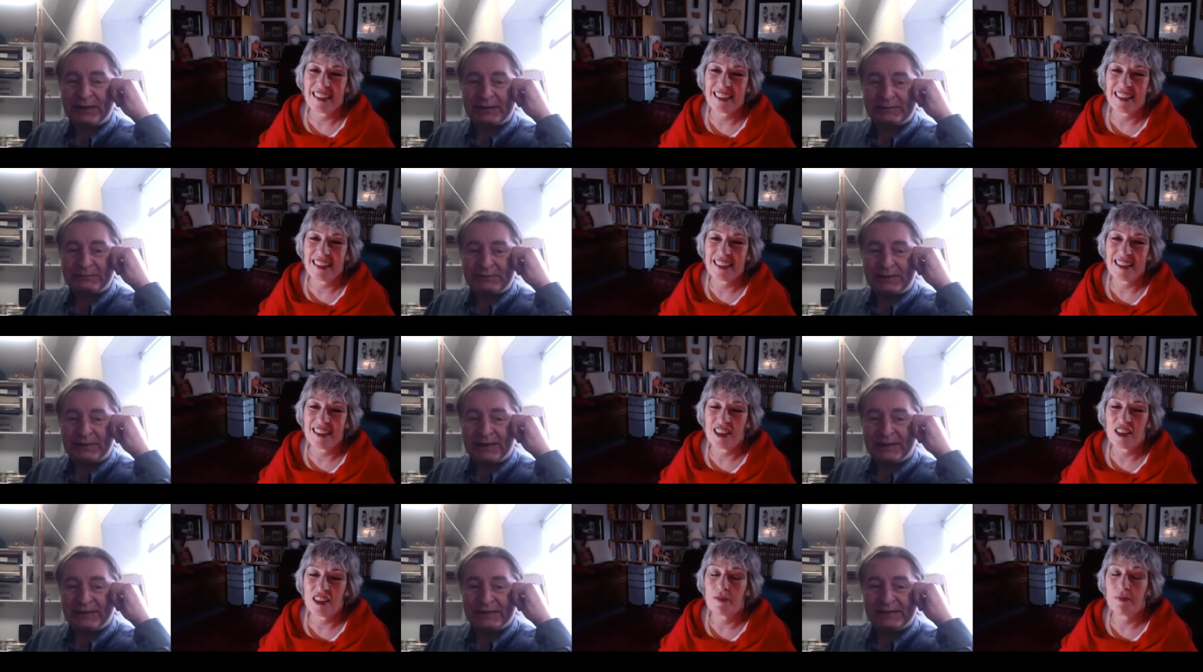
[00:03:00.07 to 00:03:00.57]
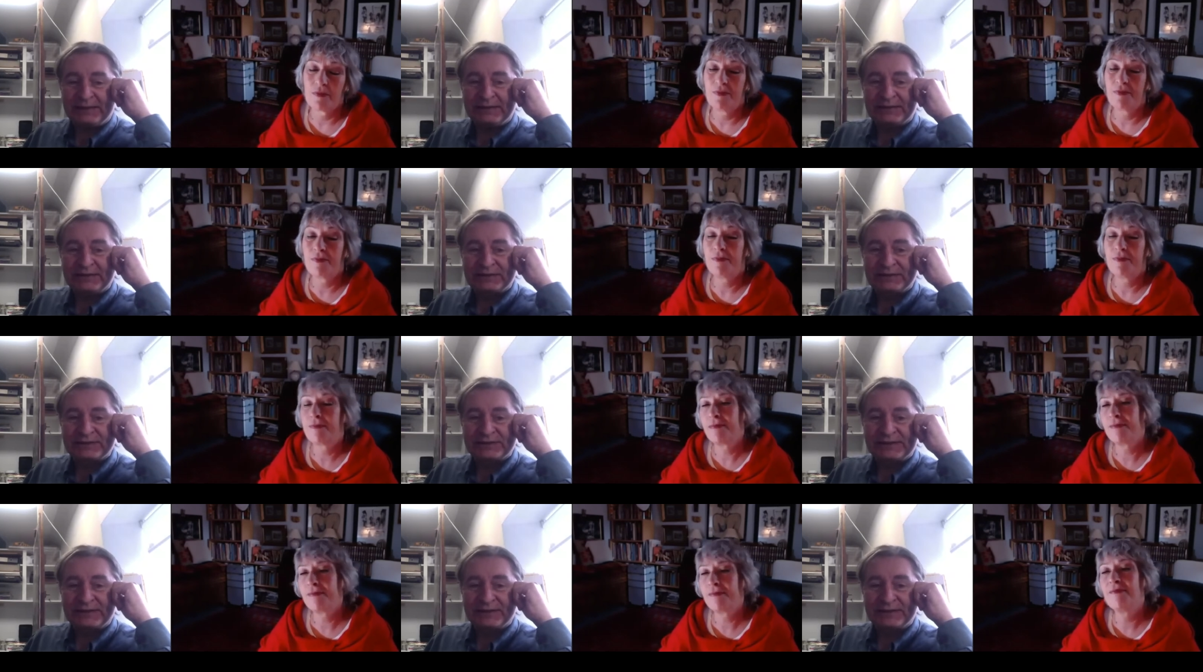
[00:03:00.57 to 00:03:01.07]
Speaker 1: eight
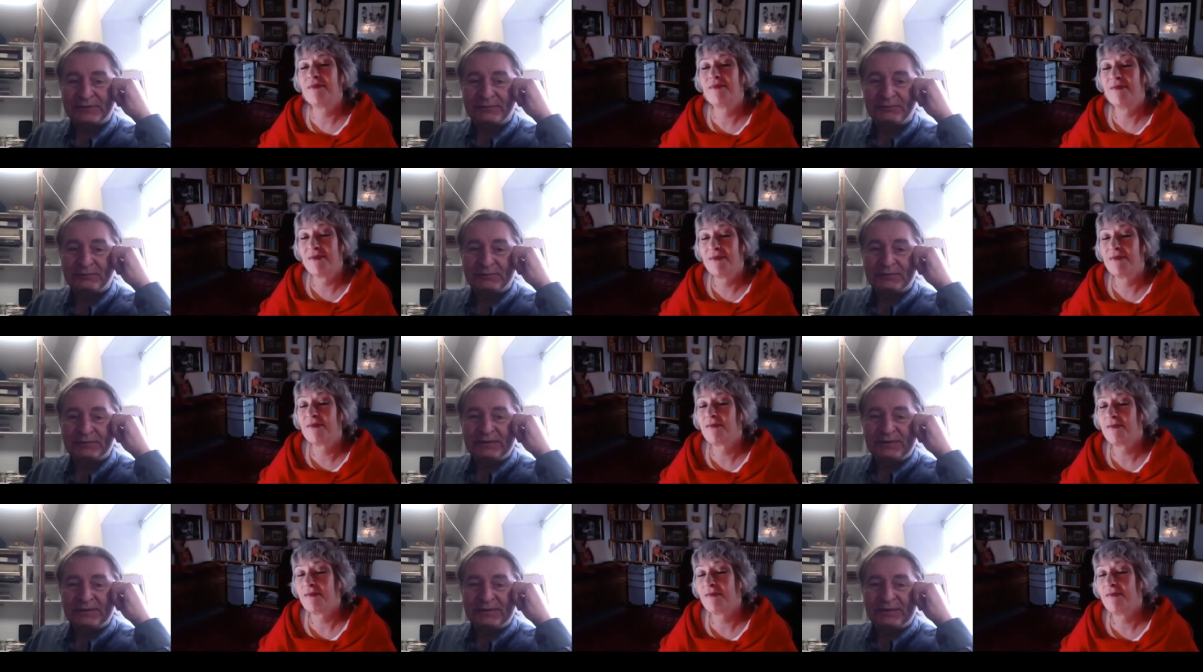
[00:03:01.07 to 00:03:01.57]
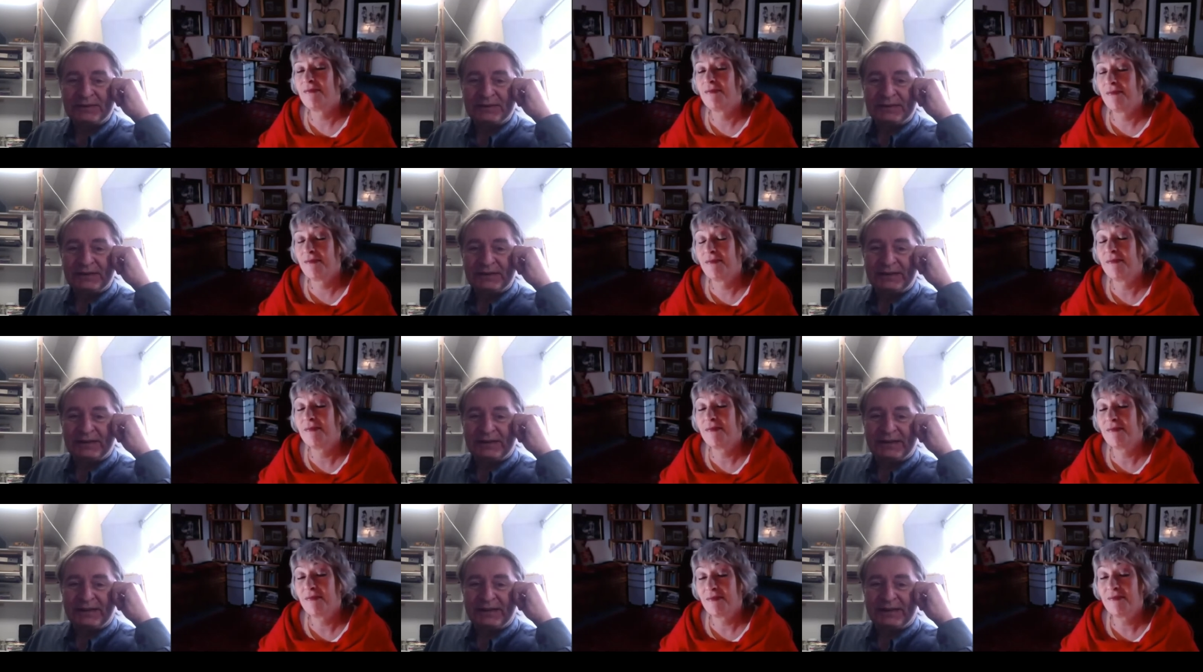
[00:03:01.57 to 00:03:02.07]
years now
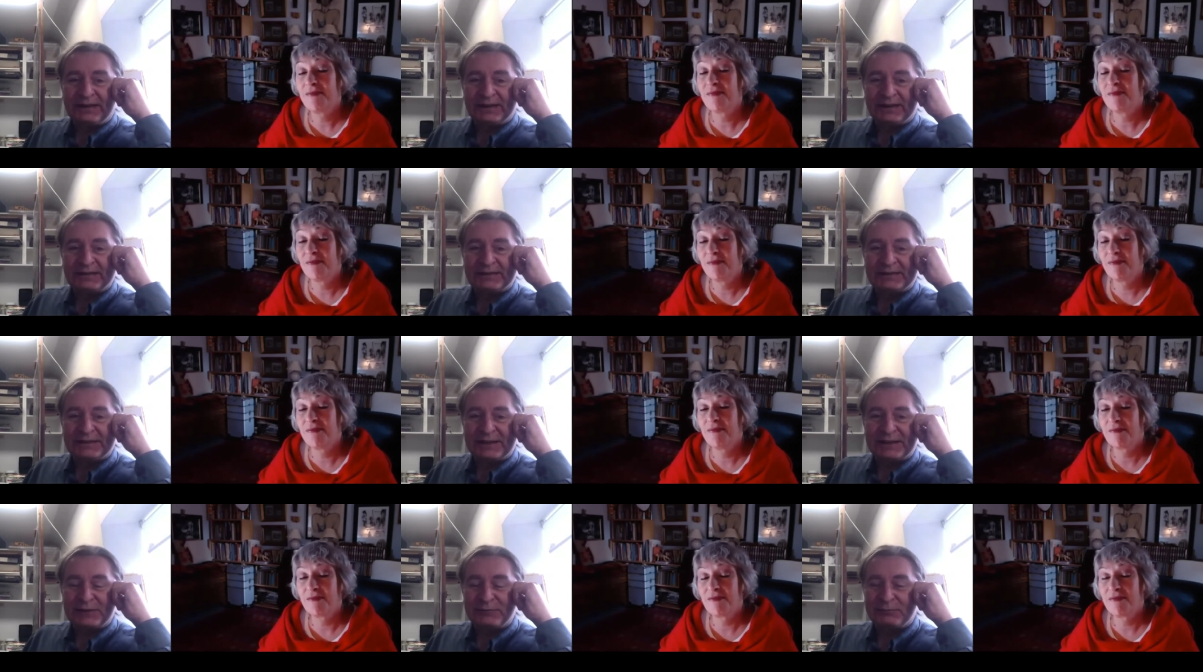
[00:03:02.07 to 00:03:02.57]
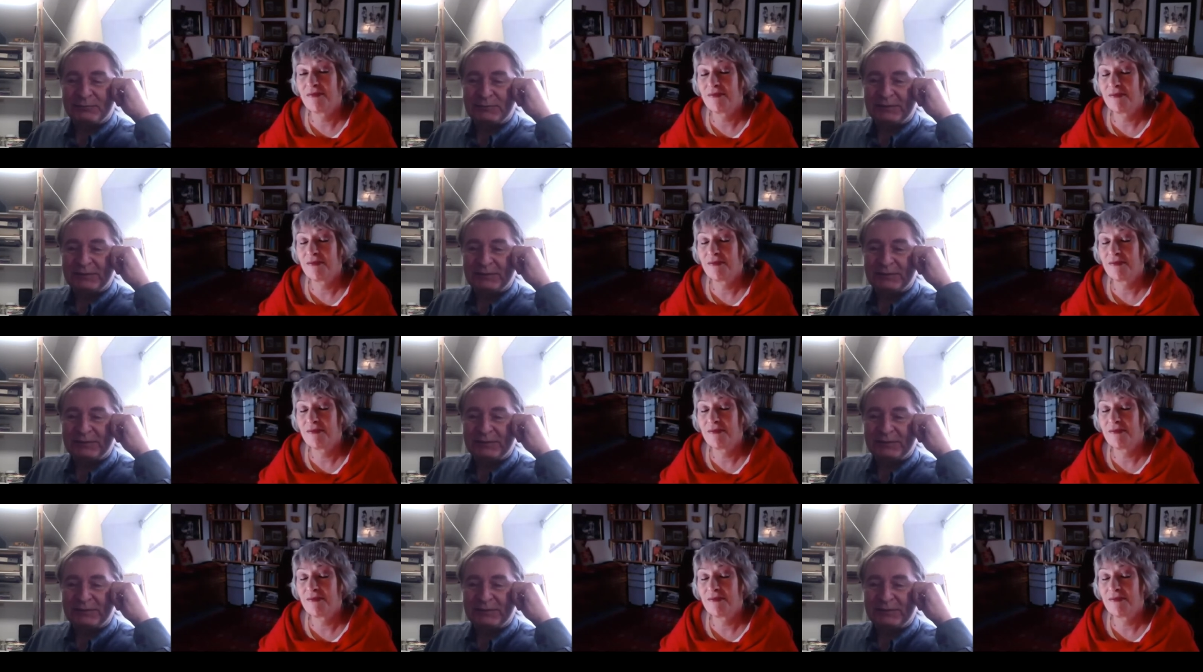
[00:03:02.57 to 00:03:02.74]
and um,